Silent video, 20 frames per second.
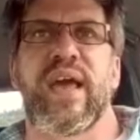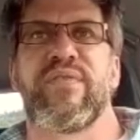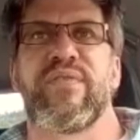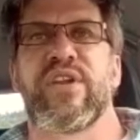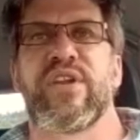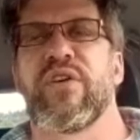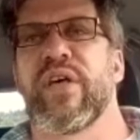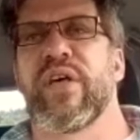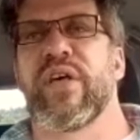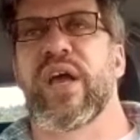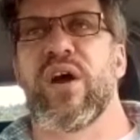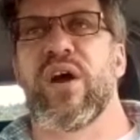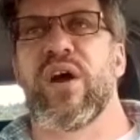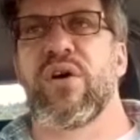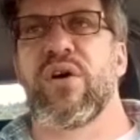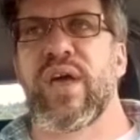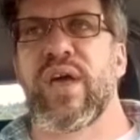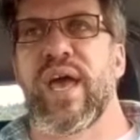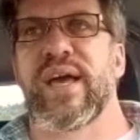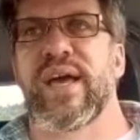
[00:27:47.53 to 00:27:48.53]
And then you're like, oh,
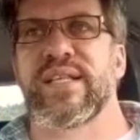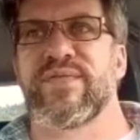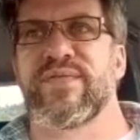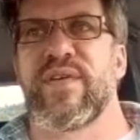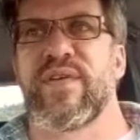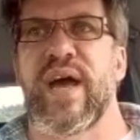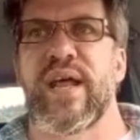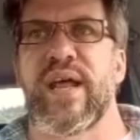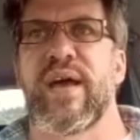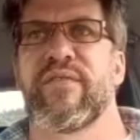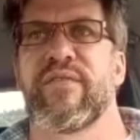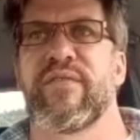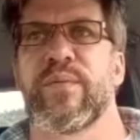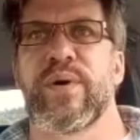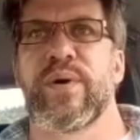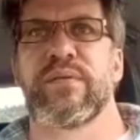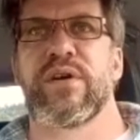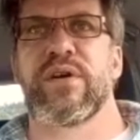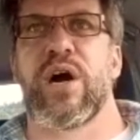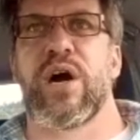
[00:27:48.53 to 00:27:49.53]
okay, it's fine.
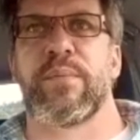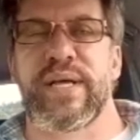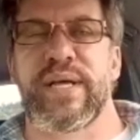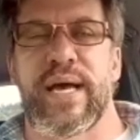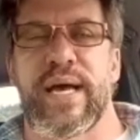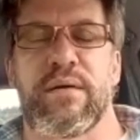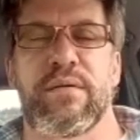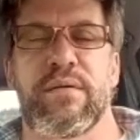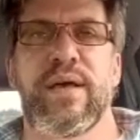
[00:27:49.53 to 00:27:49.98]
Everyone calm down.